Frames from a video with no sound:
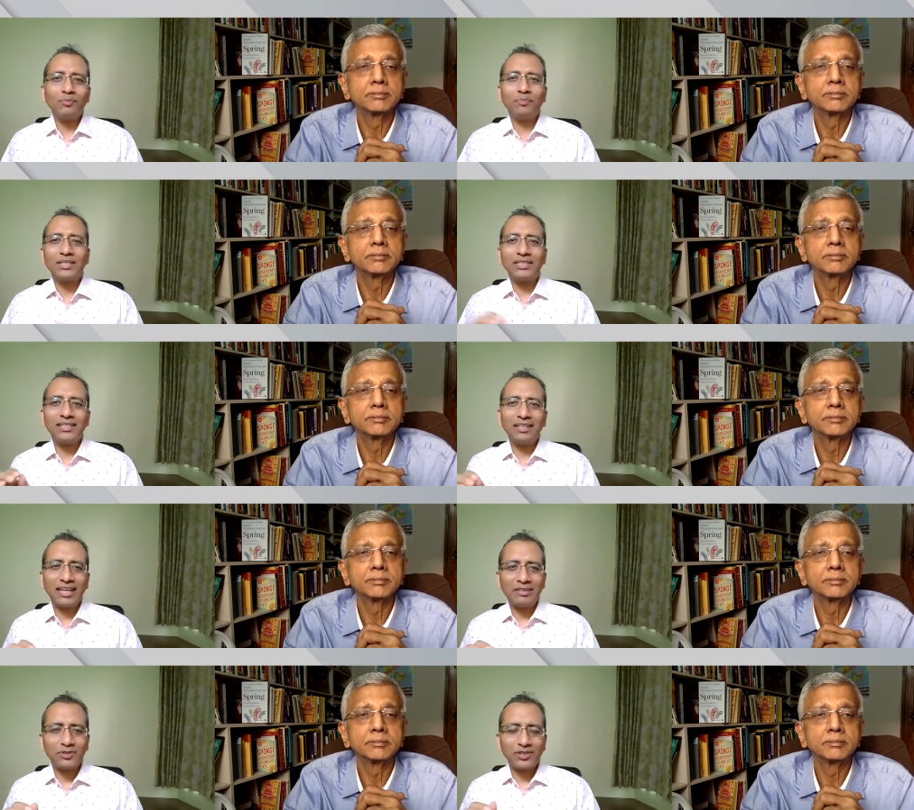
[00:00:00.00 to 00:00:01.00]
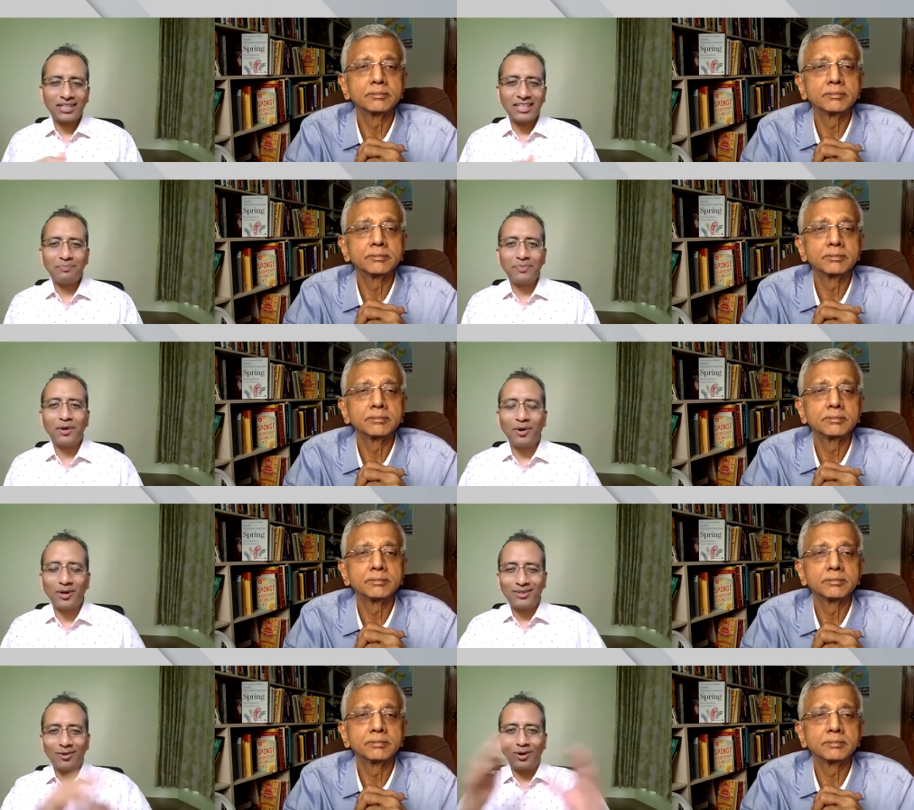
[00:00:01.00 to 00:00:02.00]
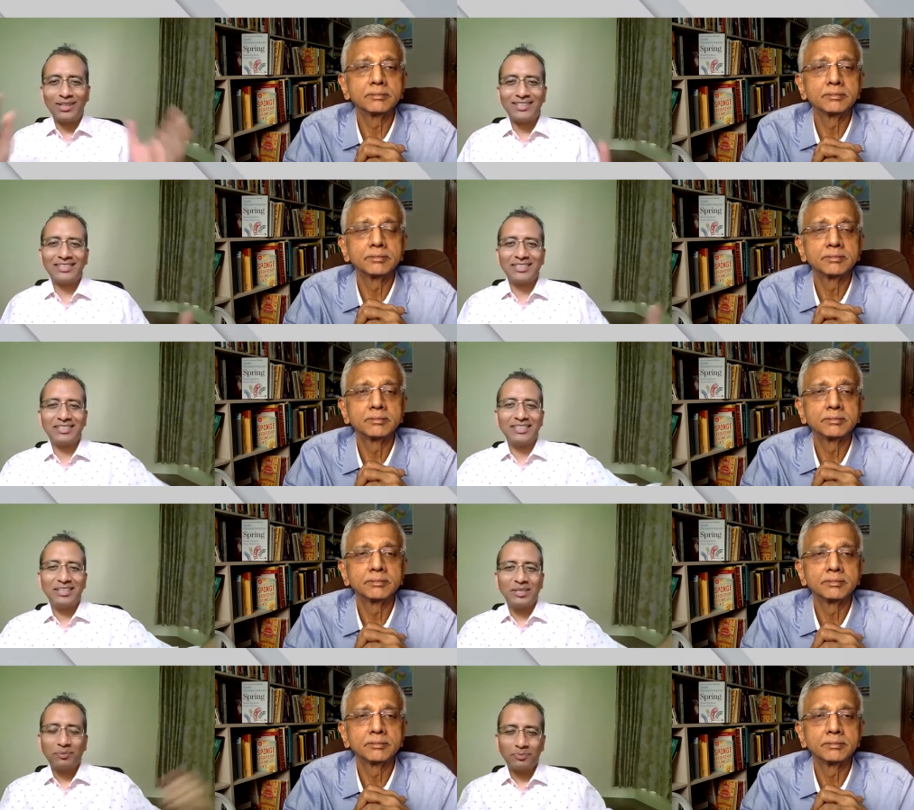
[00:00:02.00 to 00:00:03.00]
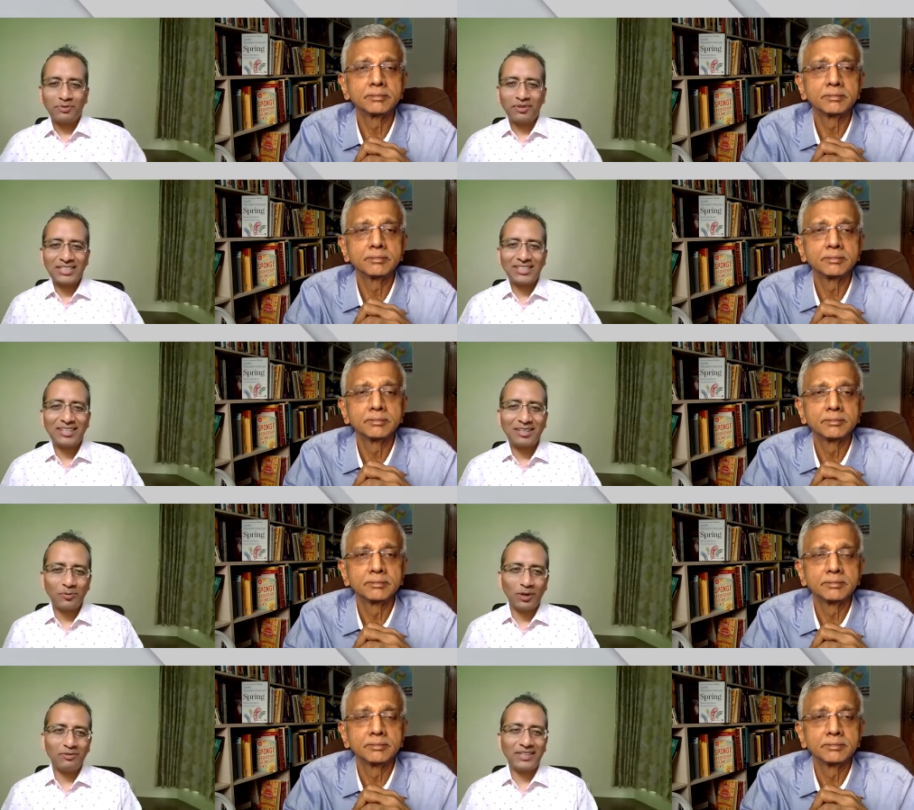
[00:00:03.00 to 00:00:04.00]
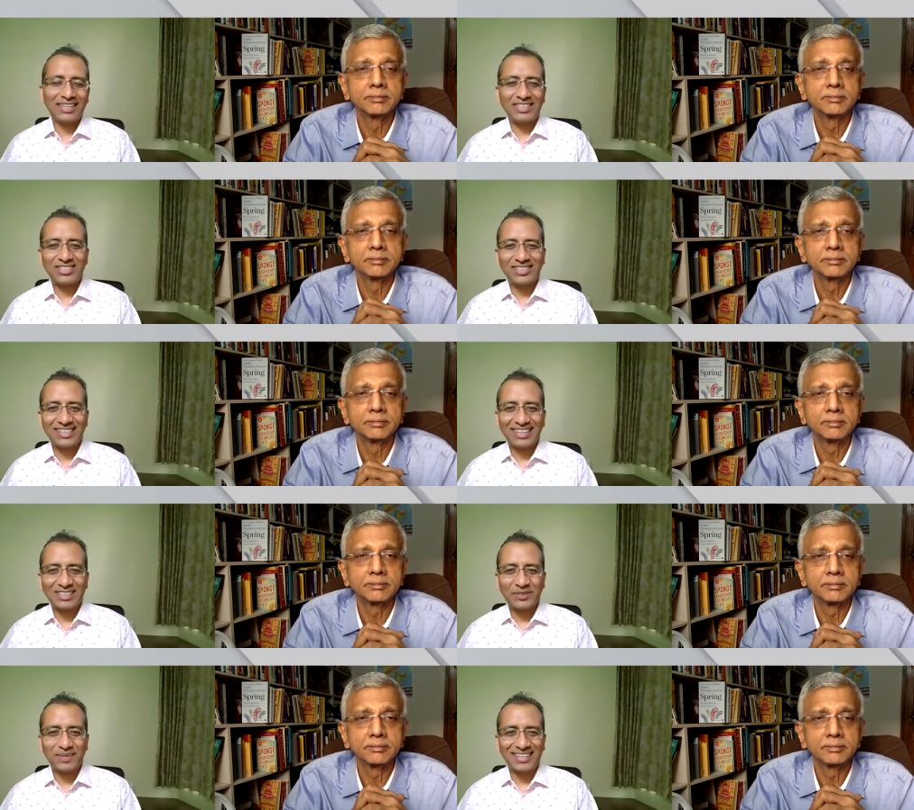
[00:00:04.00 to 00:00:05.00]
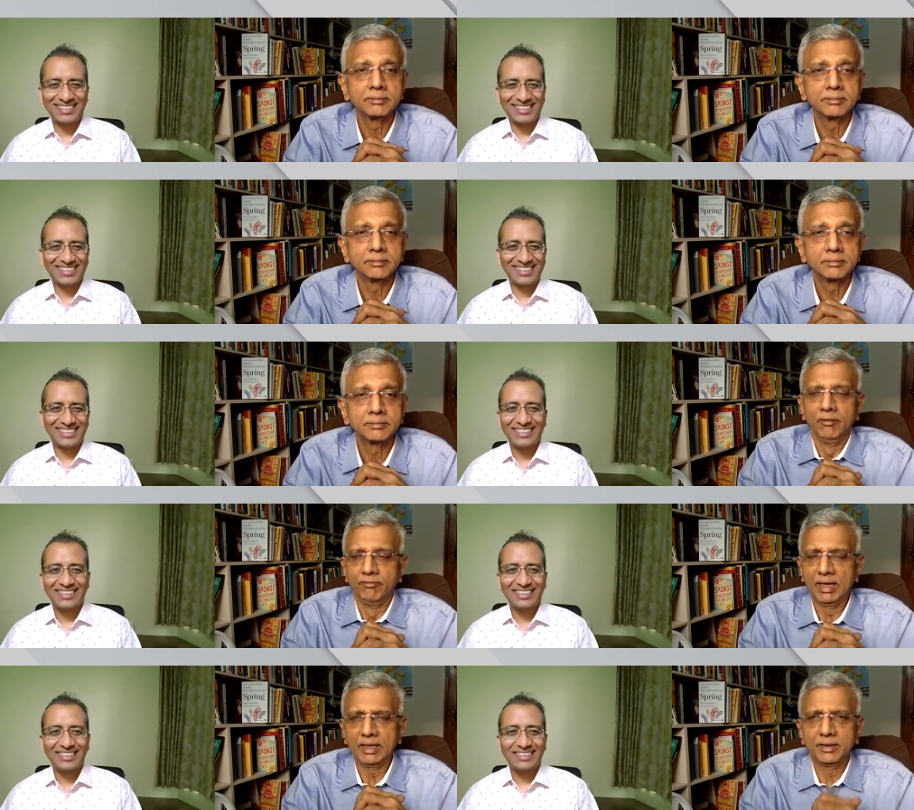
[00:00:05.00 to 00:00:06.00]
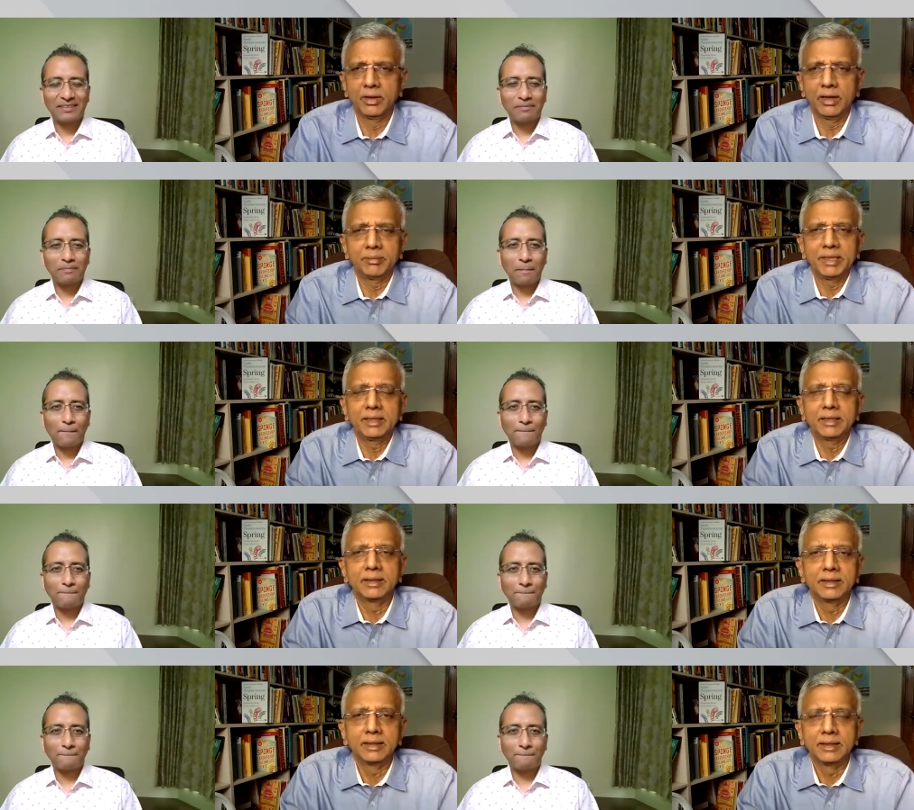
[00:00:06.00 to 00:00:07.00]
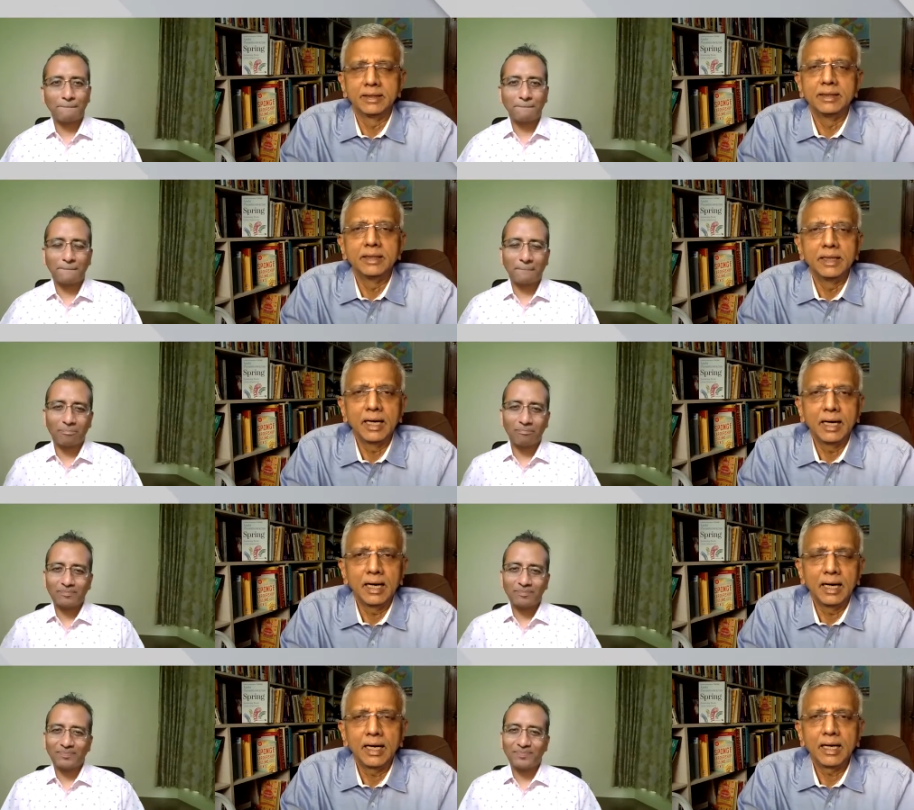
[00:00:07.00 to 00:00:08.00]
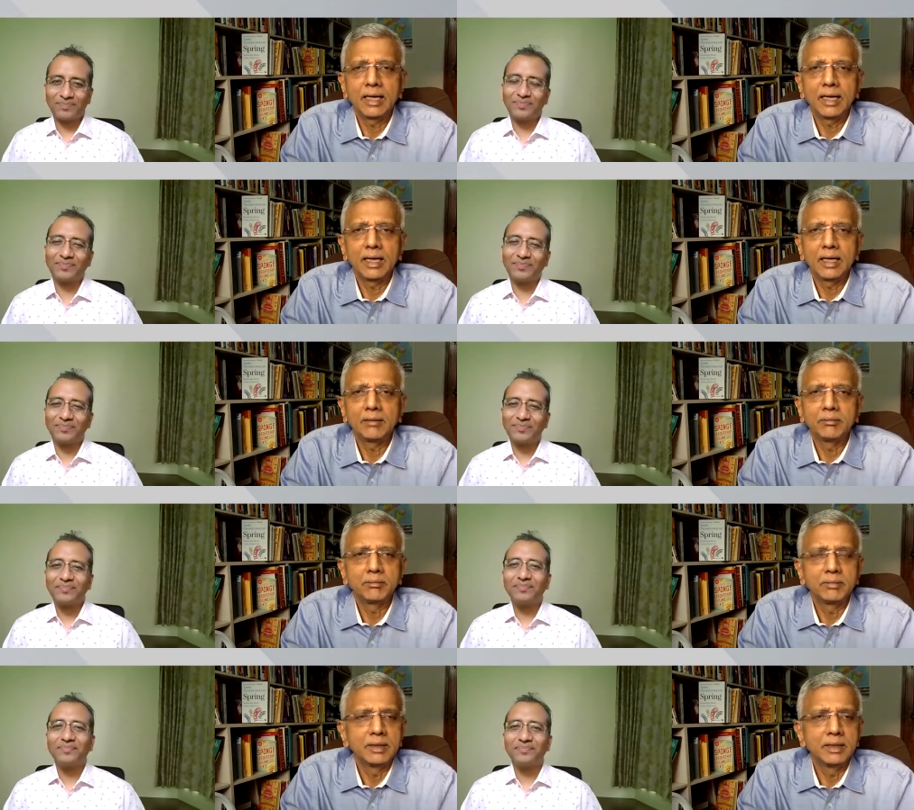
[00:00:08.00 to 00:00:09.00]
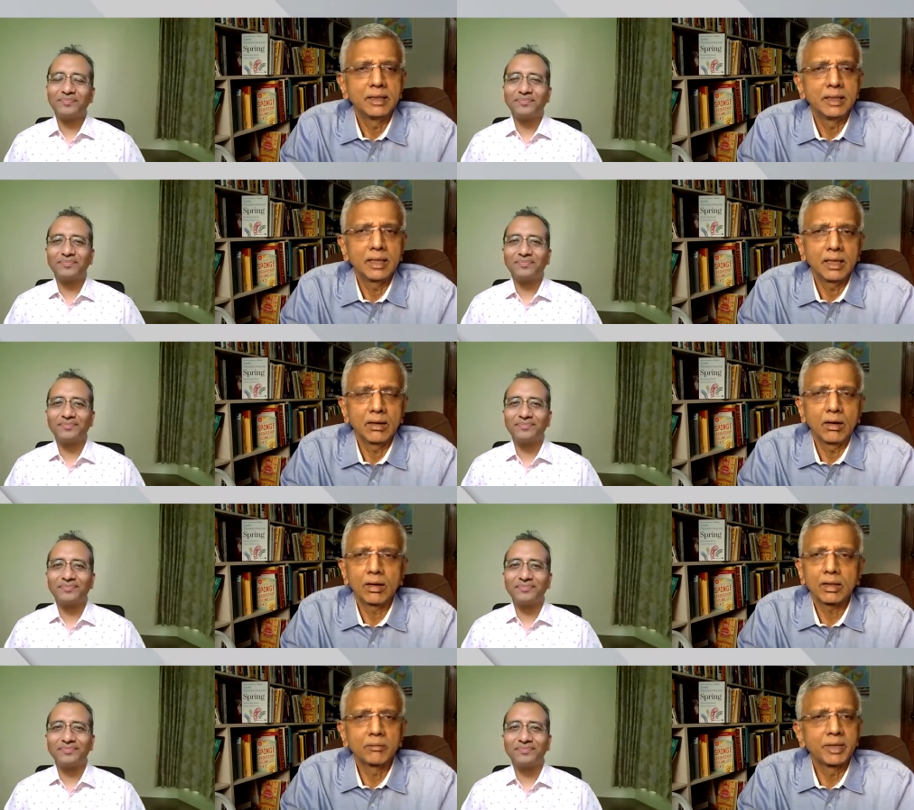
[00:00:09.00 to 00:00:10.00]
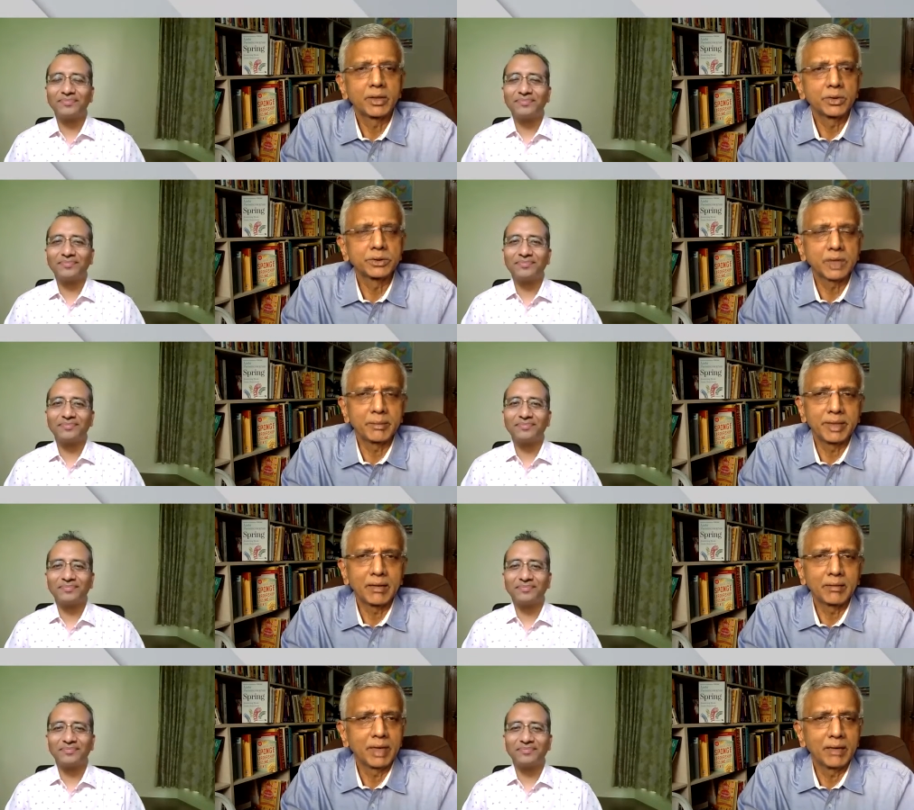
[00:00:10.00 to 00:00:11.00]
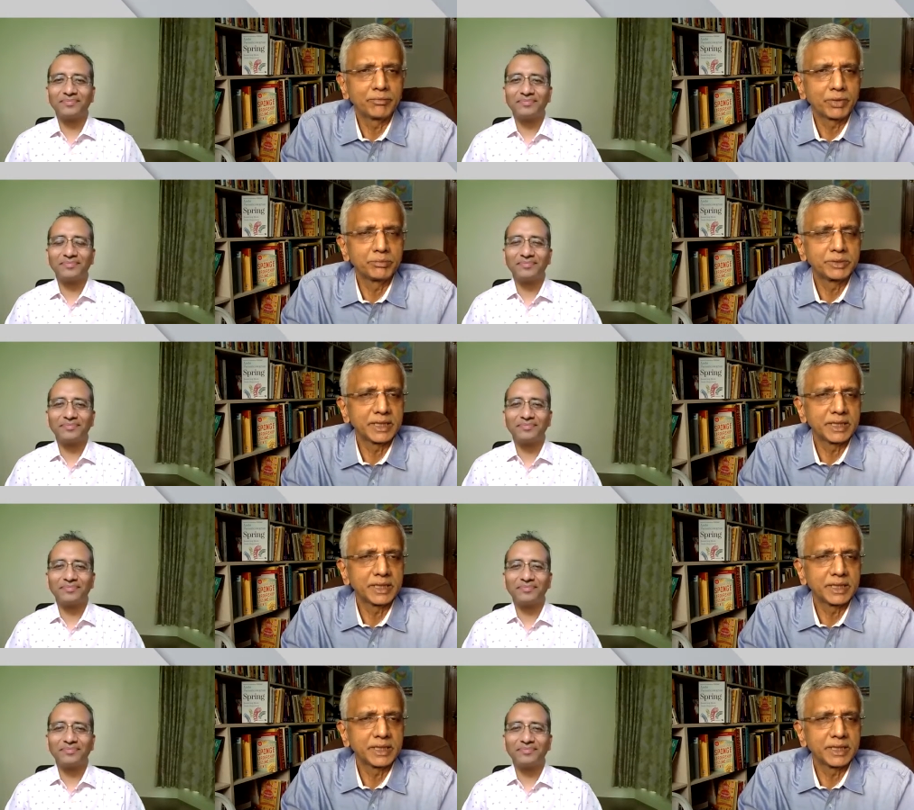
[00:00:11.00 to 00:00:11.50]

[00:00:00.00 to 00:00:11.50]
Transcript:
Speaker 1: your personal life journey beyond all this professional qualifications and experience.
Speaker 2: Well, you know, I mean, uh, I am not a metro. I mean, I'm I'm from